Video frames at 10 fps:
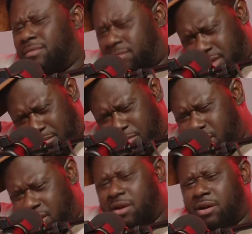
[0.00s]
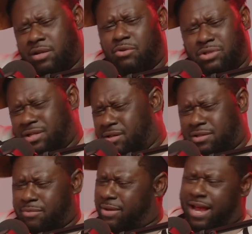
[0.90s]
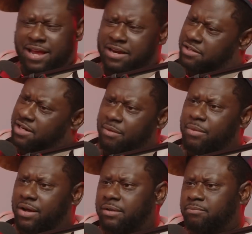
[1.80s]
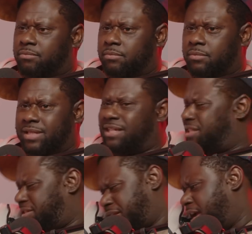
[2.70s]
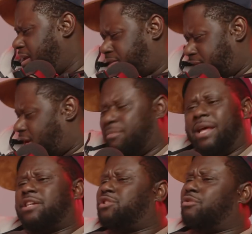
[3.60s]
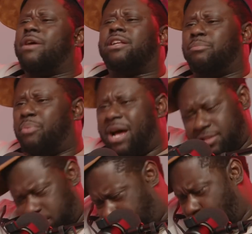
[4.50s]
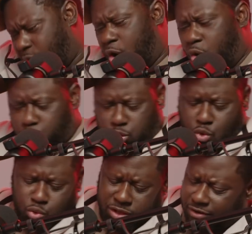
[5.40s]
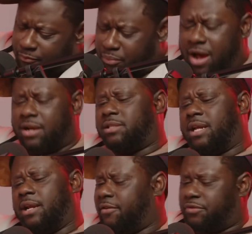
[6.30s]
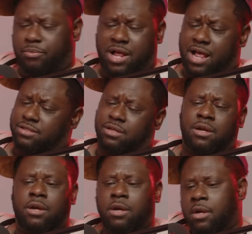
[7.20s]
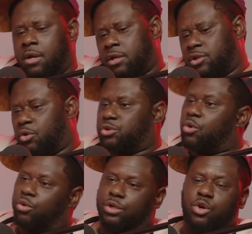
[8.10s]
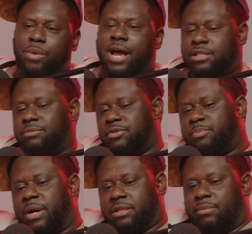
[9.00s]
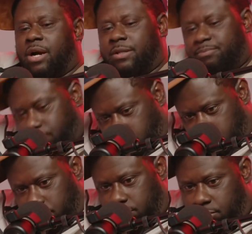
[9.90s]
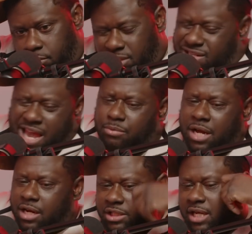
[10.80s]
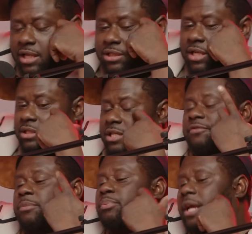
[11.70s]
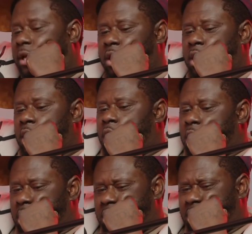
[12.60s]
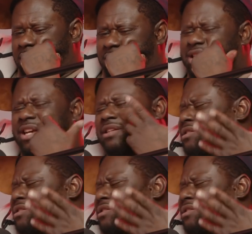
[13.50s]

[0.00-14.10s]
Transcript: that money good they gonna send it to me i ain't got to check about it that shit there. That shit come like it's direct deposit. Still got old school letter products that ain't left the closet. It's old school to you, but has some respect about it. This game kind of changed. It ain't safe to play. These niggas